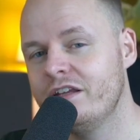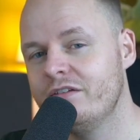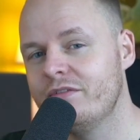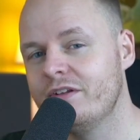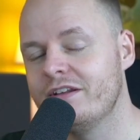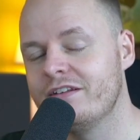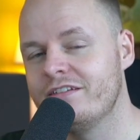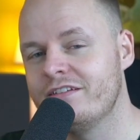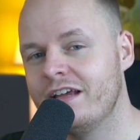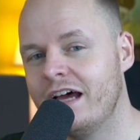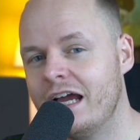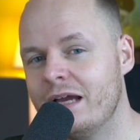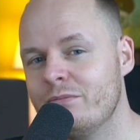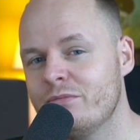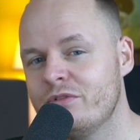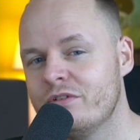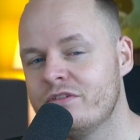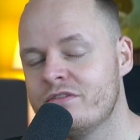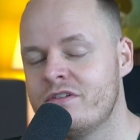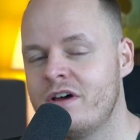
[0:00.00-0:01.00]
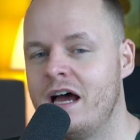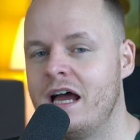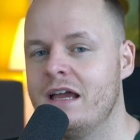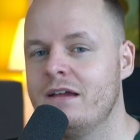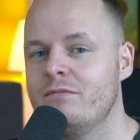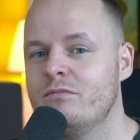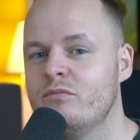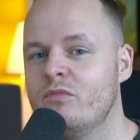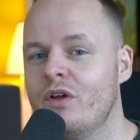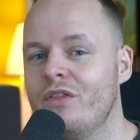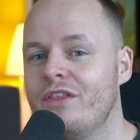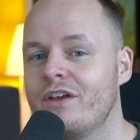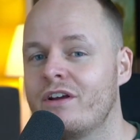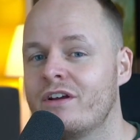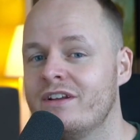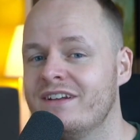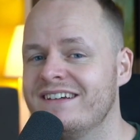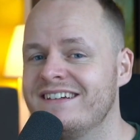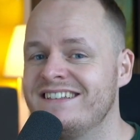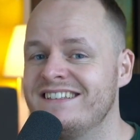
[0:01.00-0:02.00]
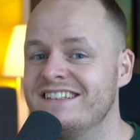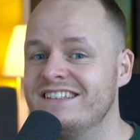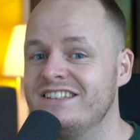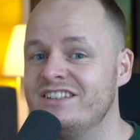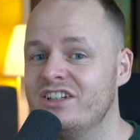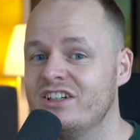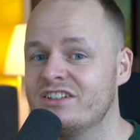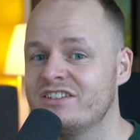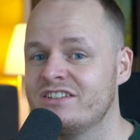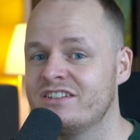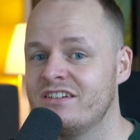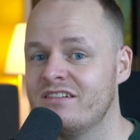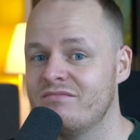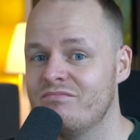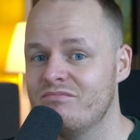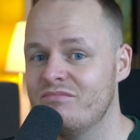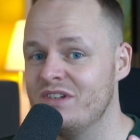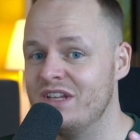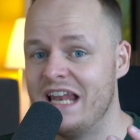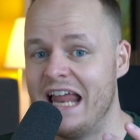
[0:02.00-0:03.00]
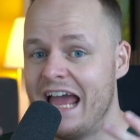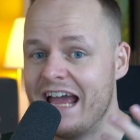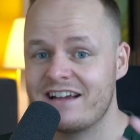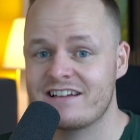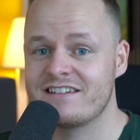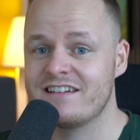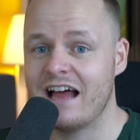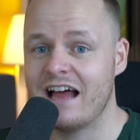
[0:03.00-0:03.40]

even time to time where the connection just lags